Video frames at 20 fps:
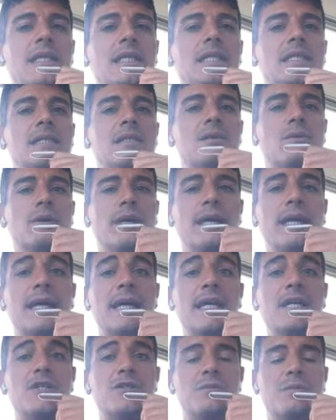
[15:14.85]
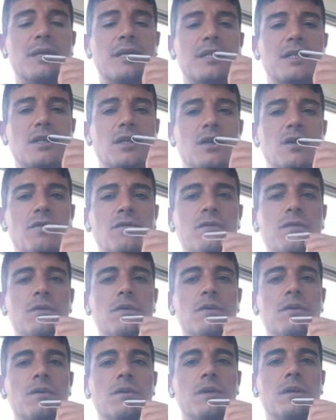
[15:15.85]
is through engagement of
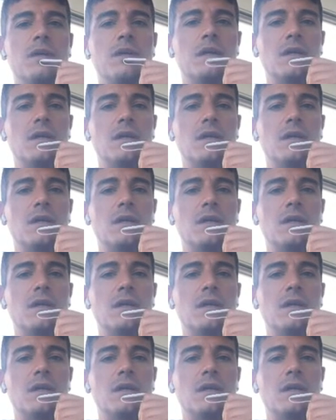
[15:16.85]
the